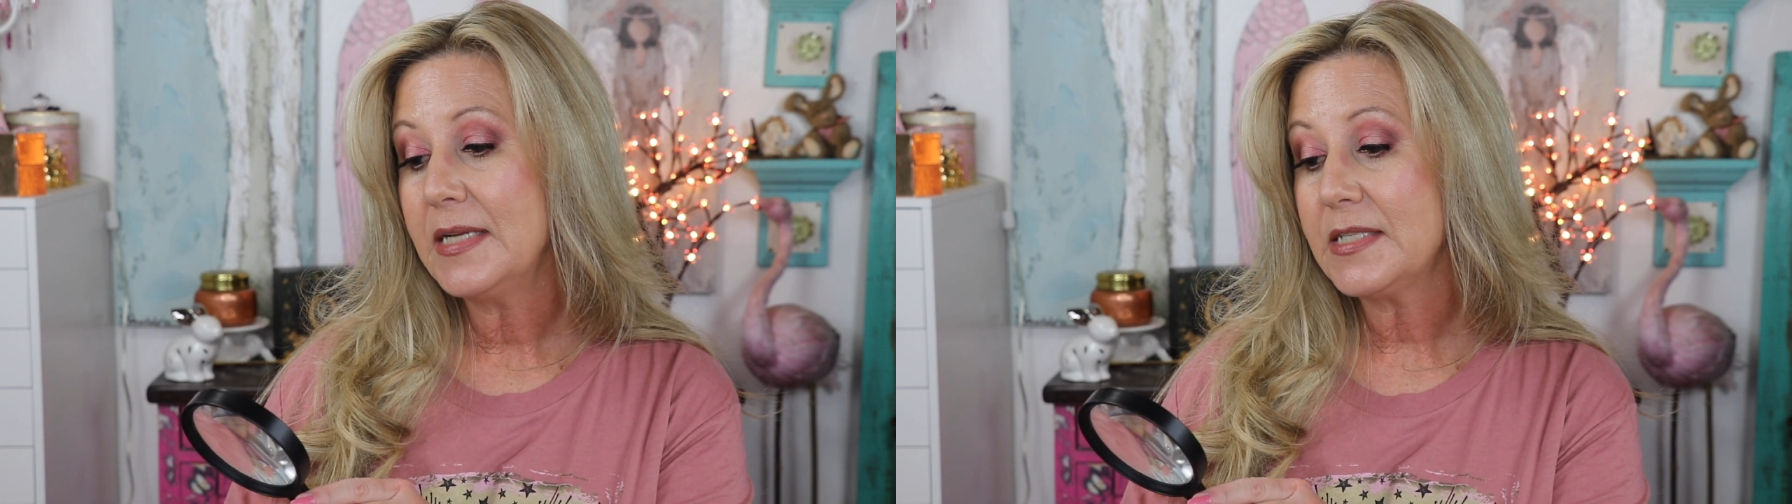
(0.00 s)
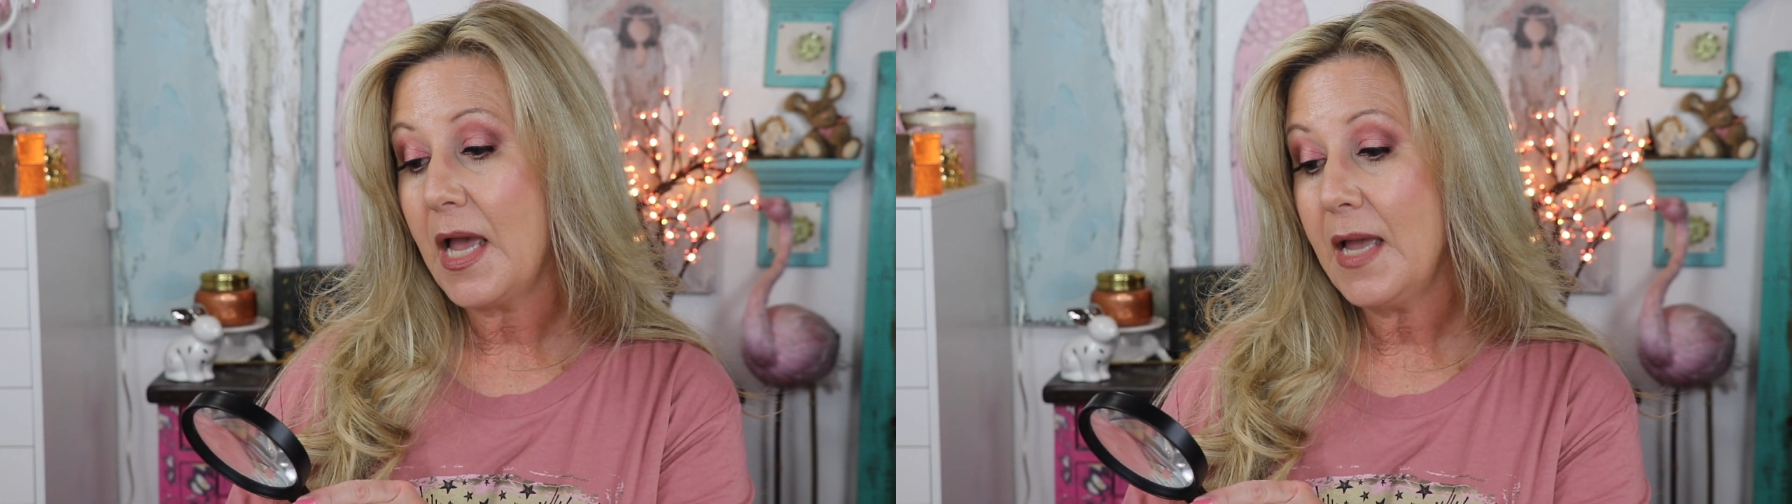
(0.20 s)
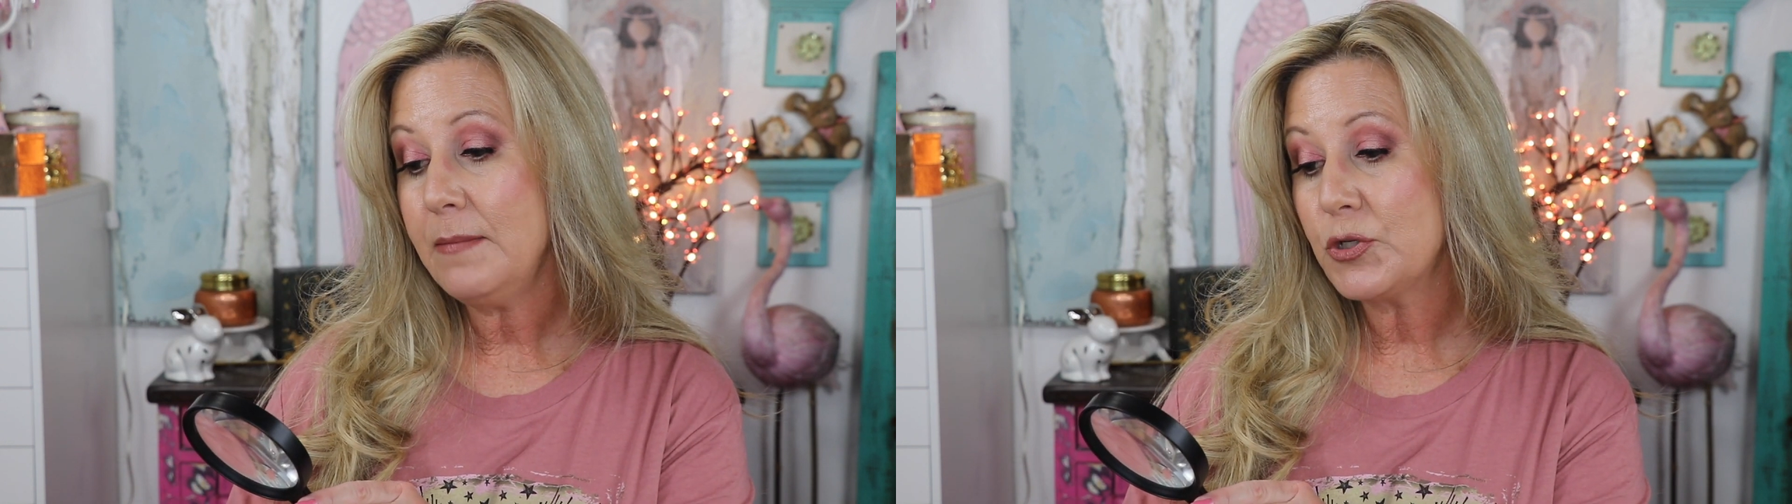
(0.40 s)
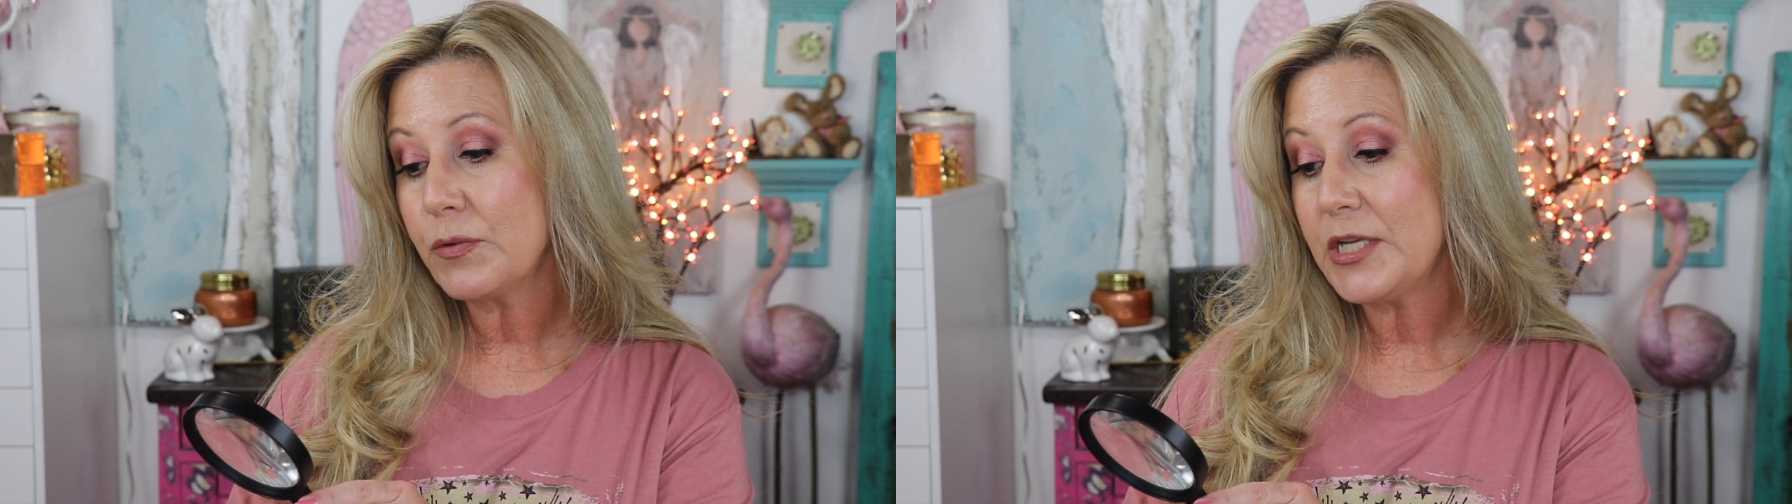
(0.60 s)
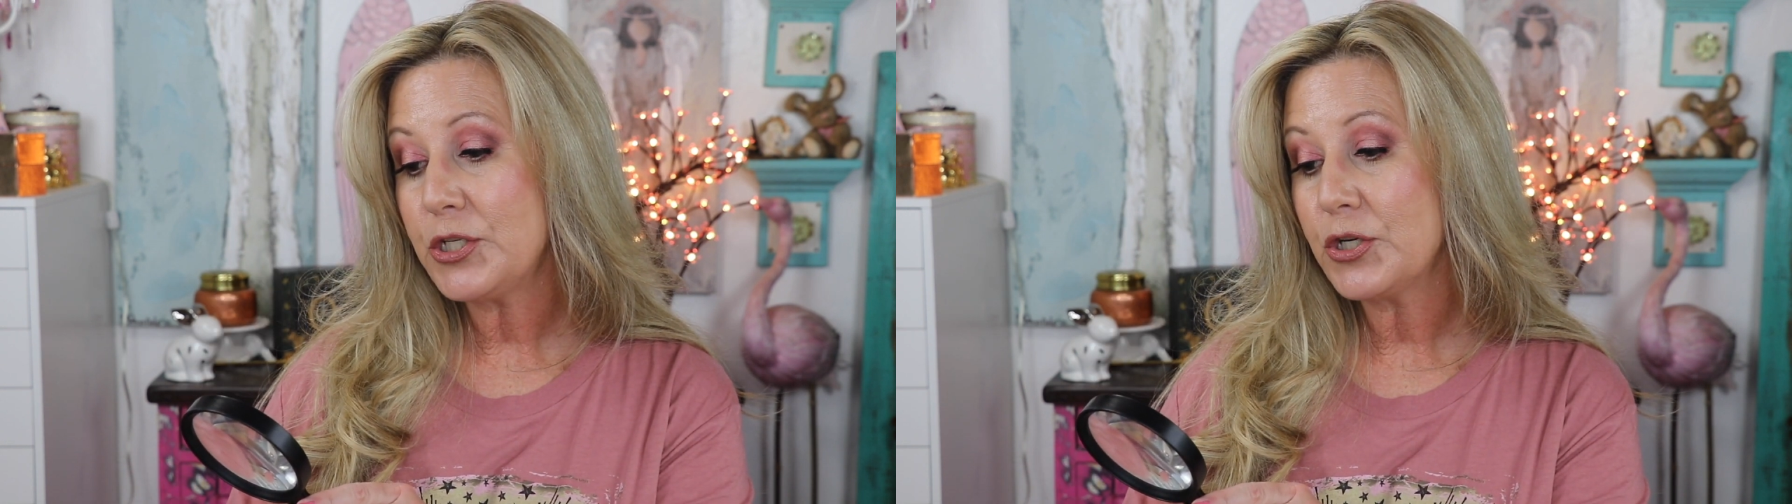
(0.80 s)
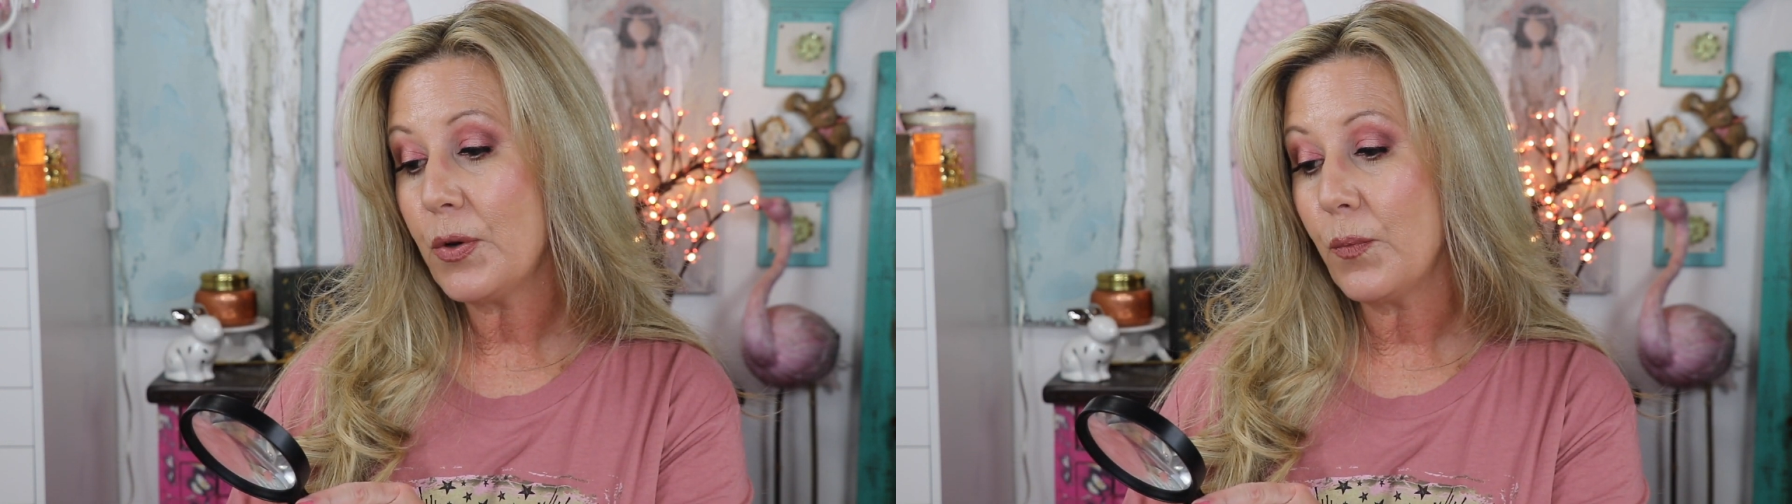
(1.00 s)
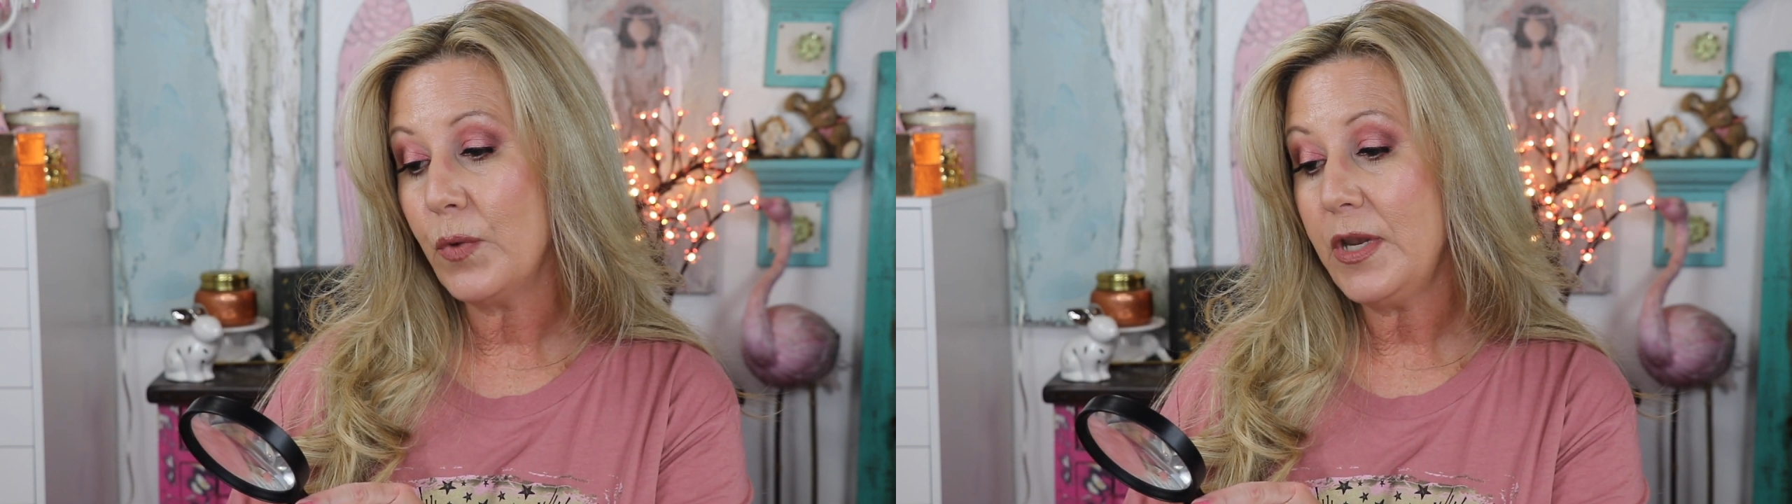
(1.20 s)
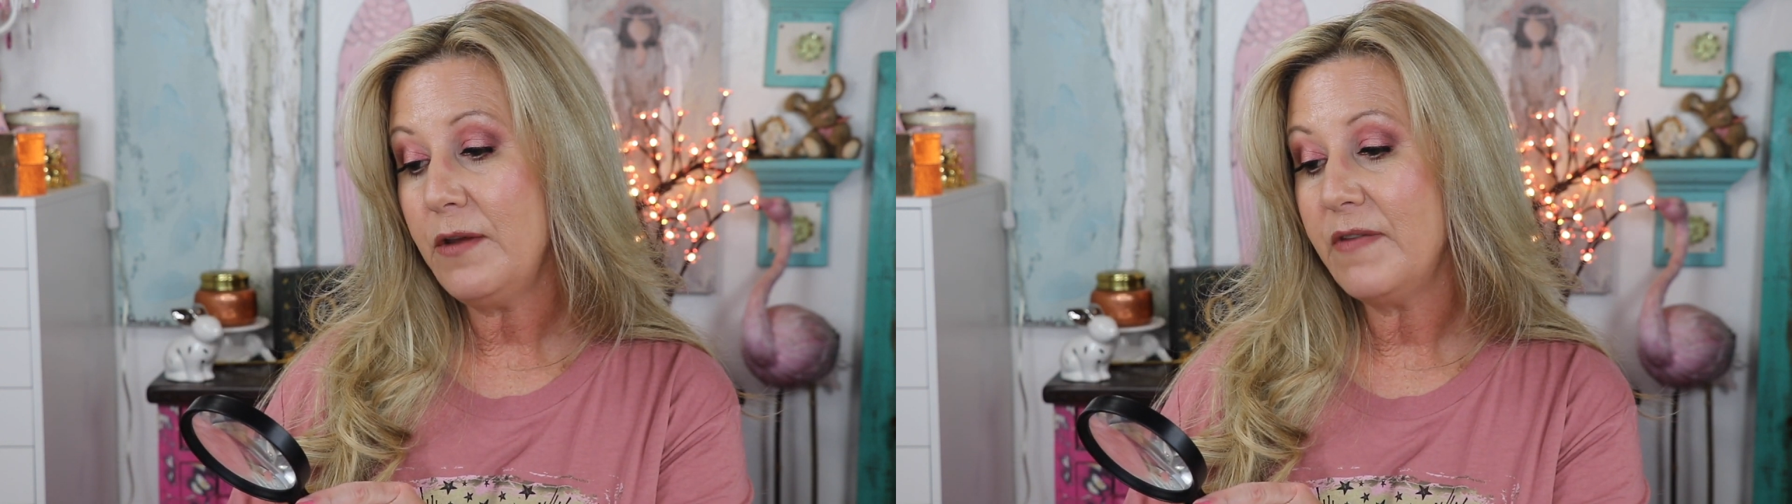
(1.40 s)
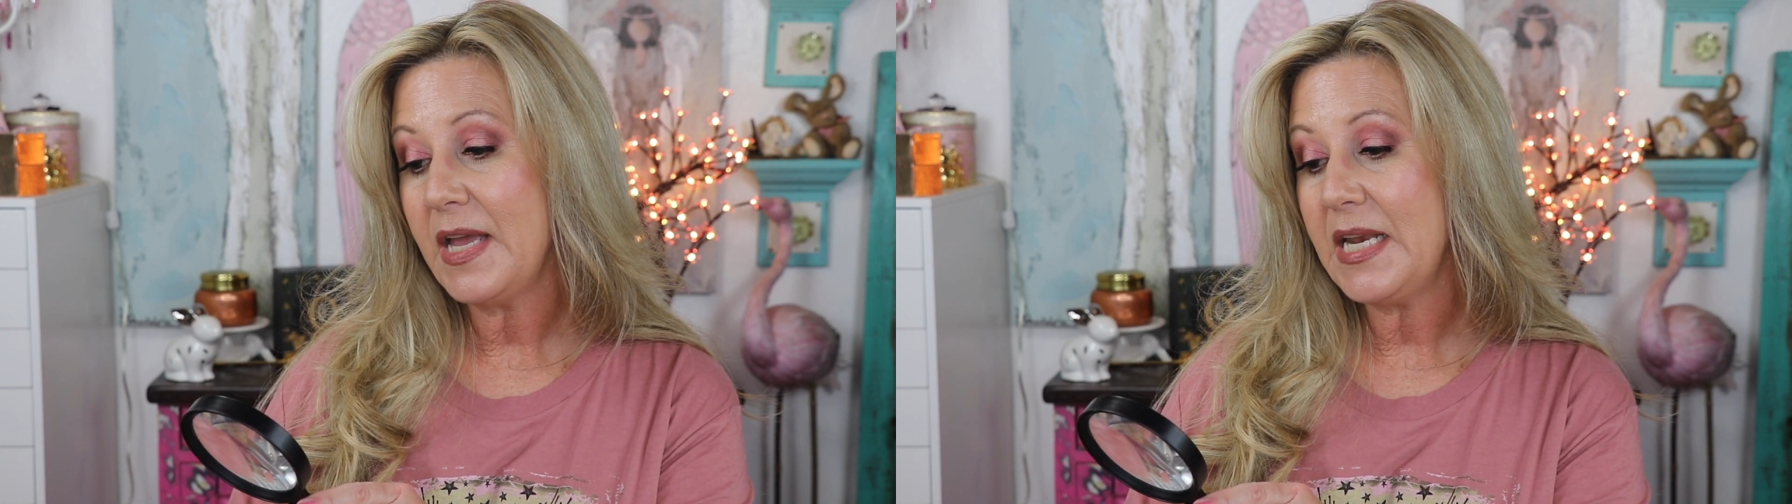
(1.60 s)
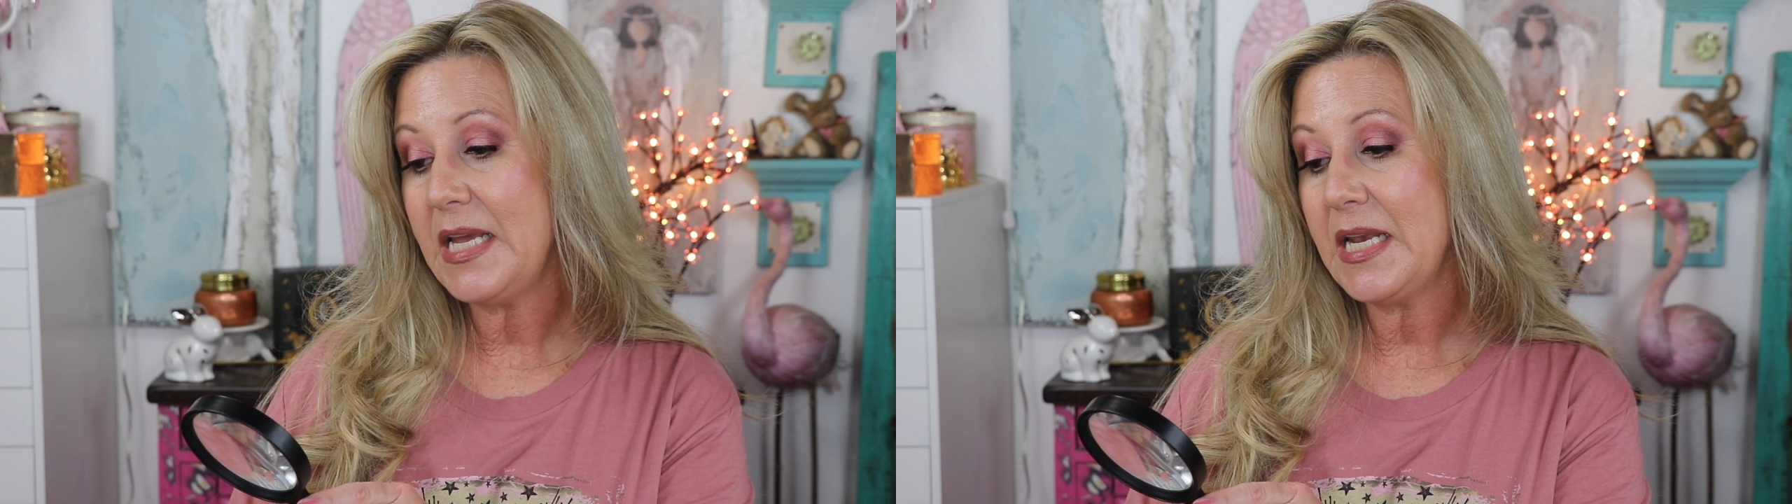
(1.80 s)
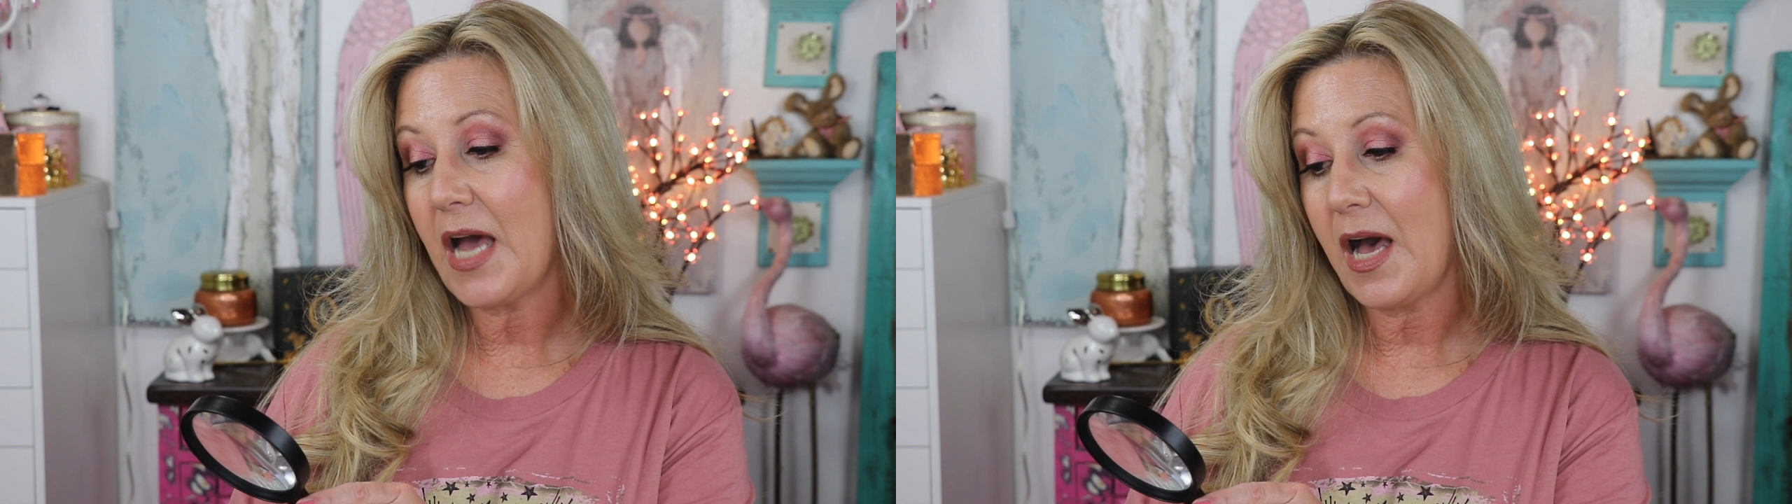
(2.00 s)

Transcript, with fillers: Time Treasure Renovating